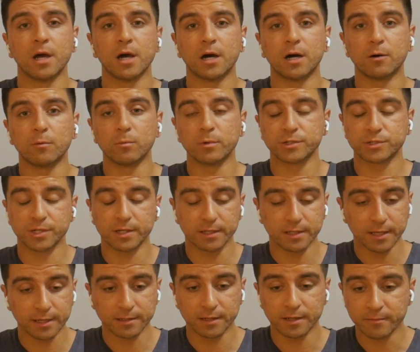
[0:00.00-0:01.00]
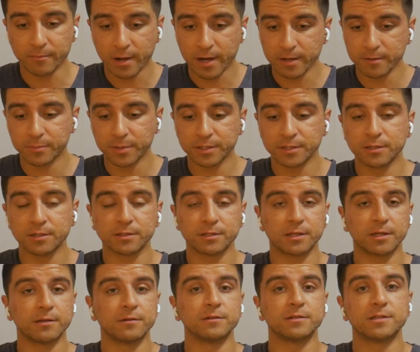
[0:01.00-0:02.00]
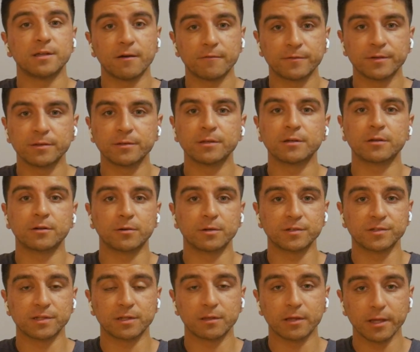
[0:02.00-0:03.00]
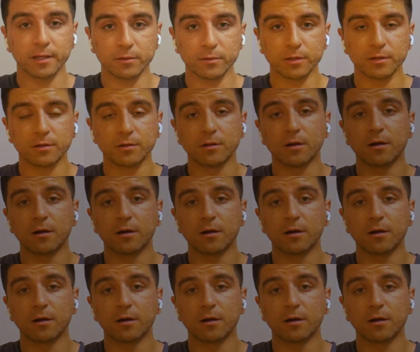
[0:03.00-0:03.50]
uh, which again, in my opinion, can definitely increase the likelihood